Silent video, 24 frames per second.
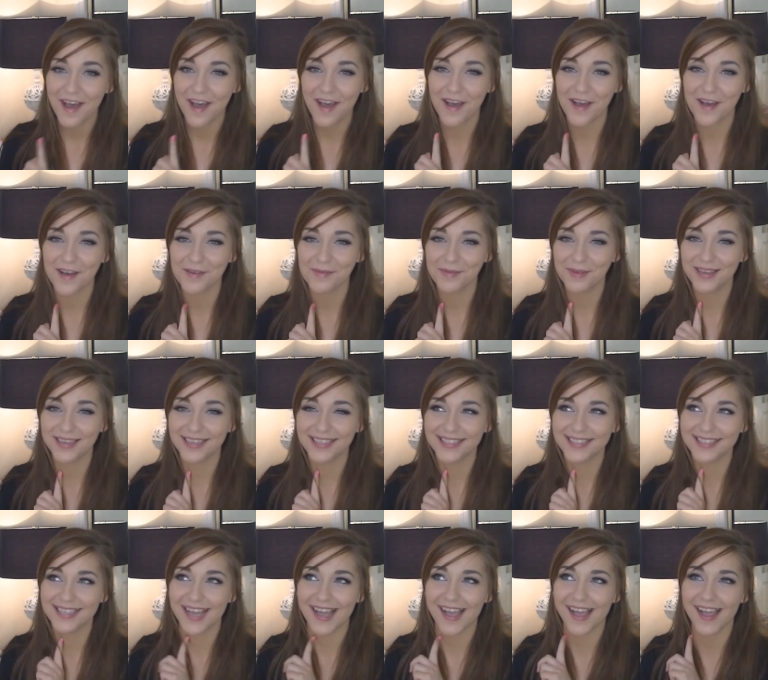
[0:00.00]

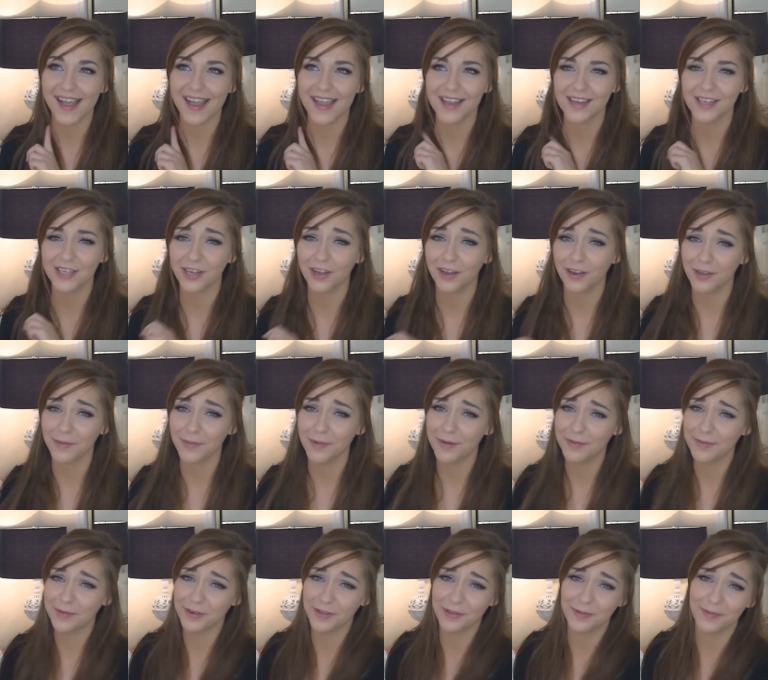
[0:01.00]
Because I talk
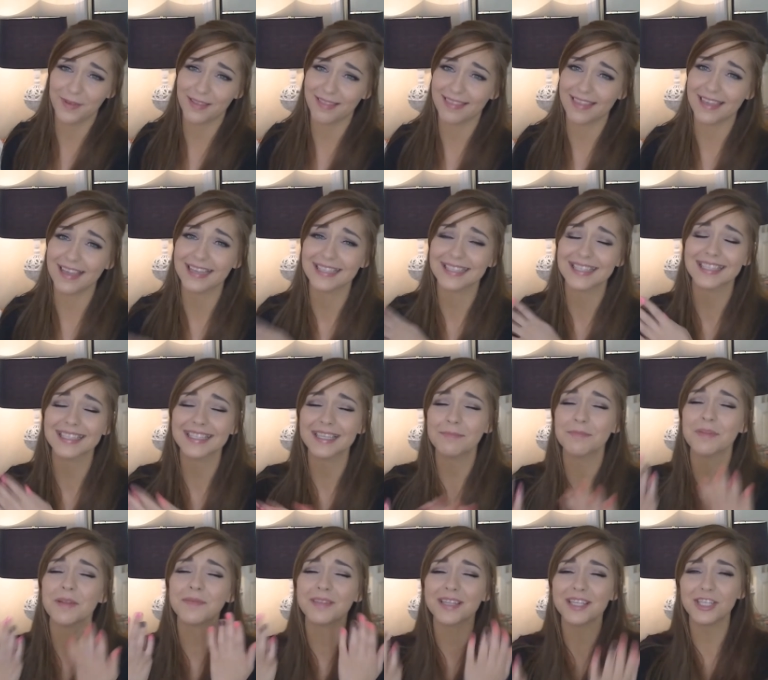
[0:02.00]
about more than one thing, because
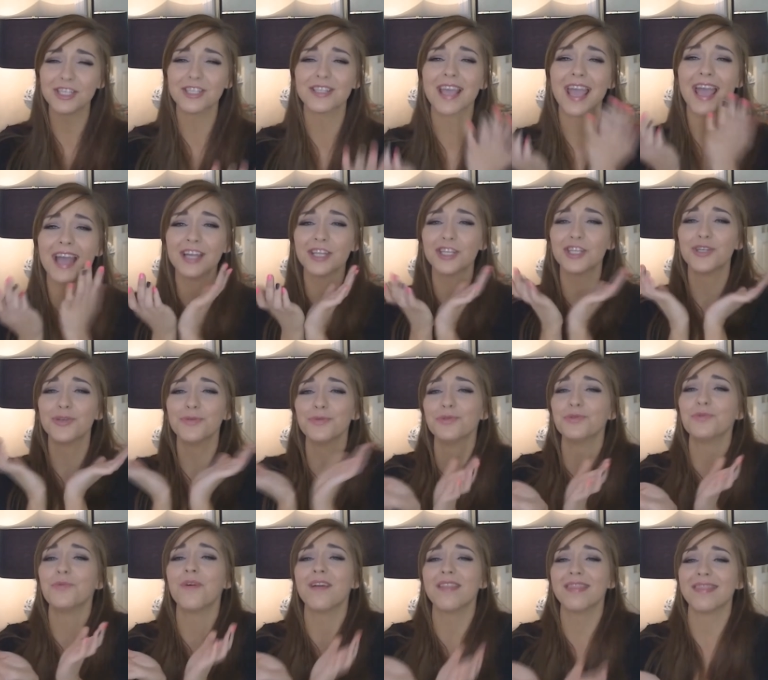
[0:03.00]
sometimes I just can't
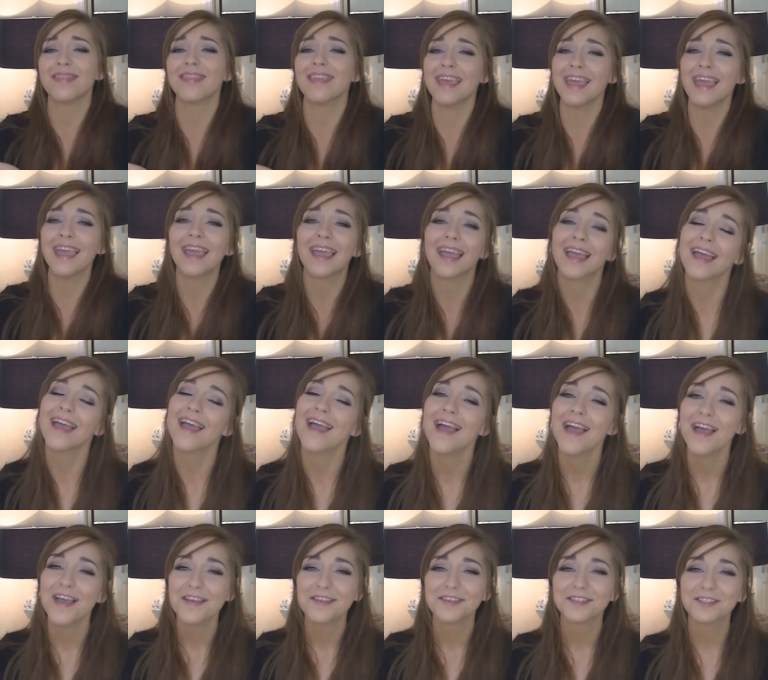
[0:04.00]
choose one thing.
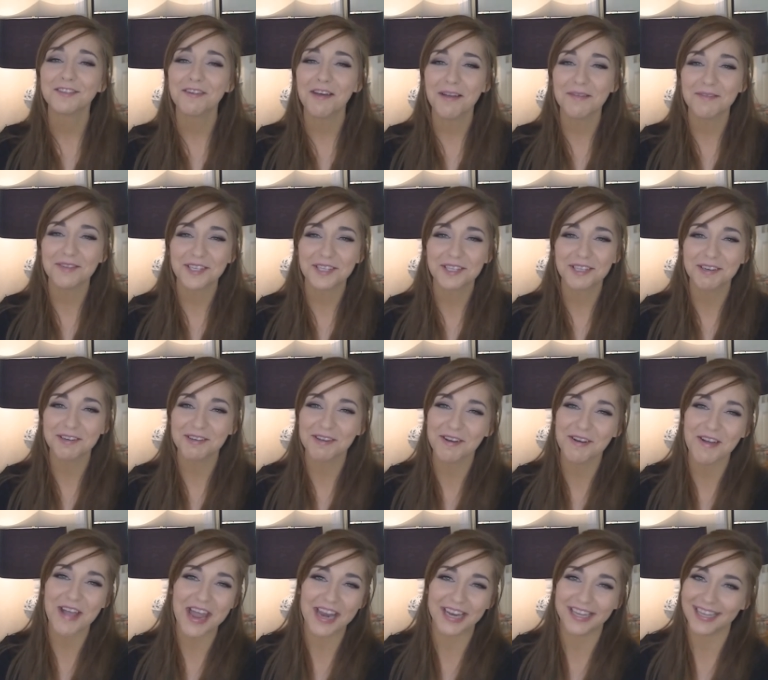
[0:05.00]
So I'm just going to
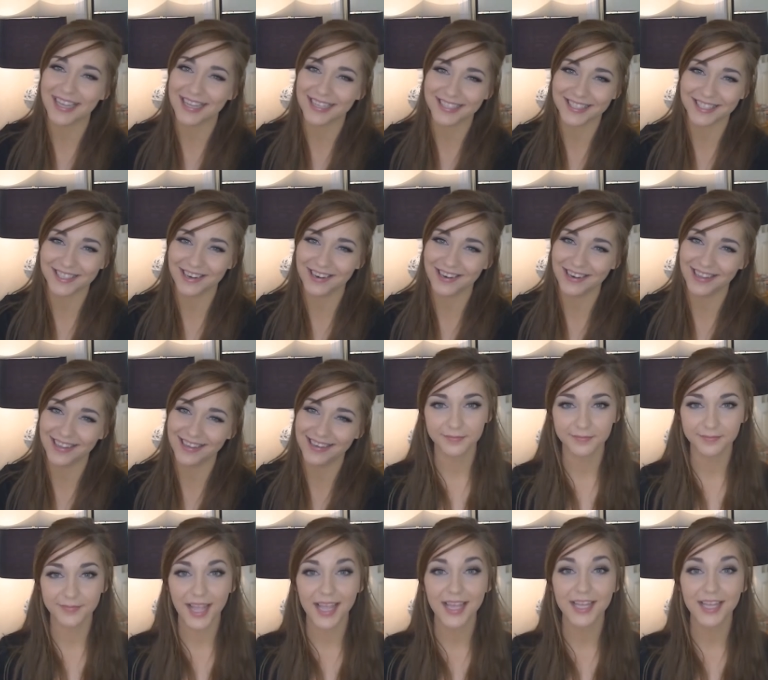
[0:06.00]
go ahead and get started.